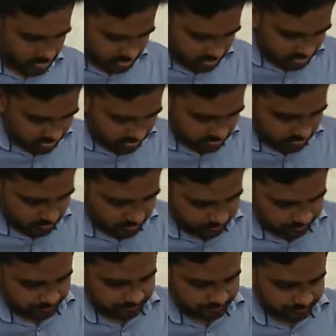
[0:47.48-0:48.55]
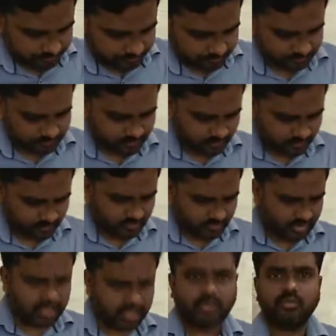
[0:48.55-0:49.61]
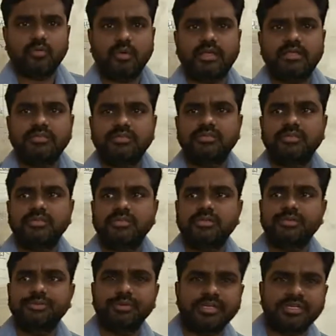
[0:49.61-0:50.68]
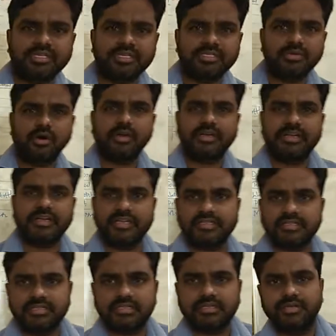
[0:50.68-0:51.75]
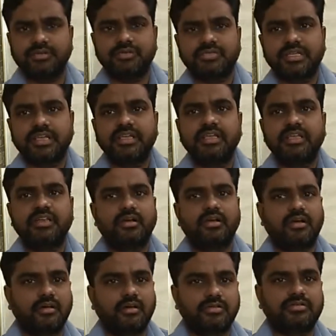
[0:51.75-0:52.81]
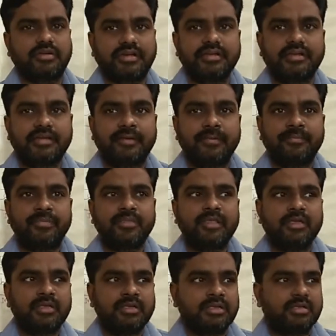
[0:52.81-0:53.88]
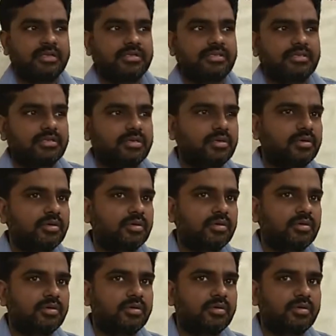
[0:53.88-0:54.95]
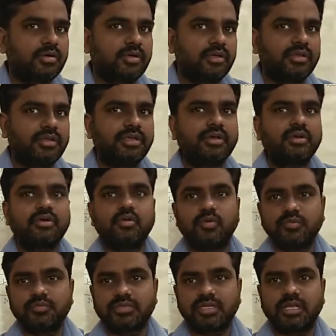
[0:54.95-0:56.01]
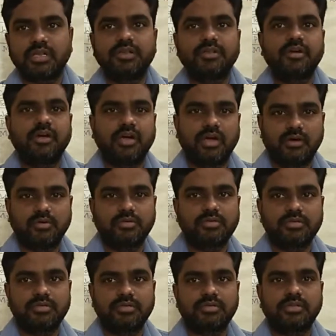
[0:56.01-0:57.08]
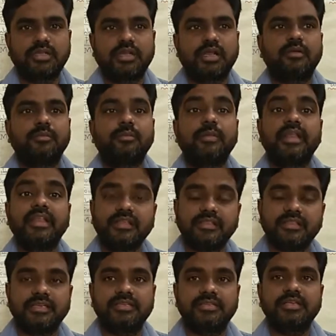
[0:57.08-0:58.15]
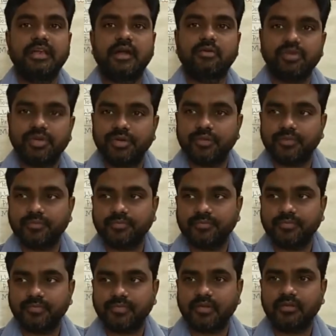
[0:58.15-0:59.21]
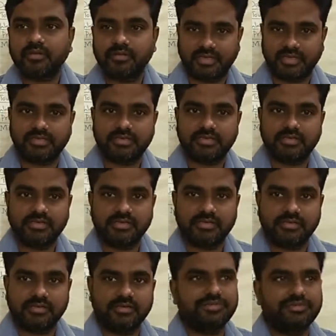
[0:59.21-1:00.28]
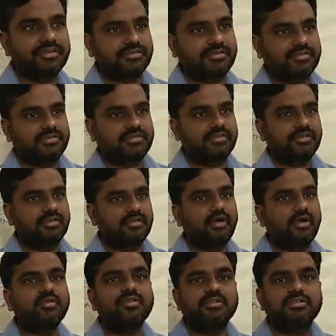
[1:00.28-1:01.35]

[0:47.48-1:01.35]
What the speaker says: So now, as during these holidays you're staying in your house, right? So in your rooms or in your house there are many things around you. Yes, yes. Now you are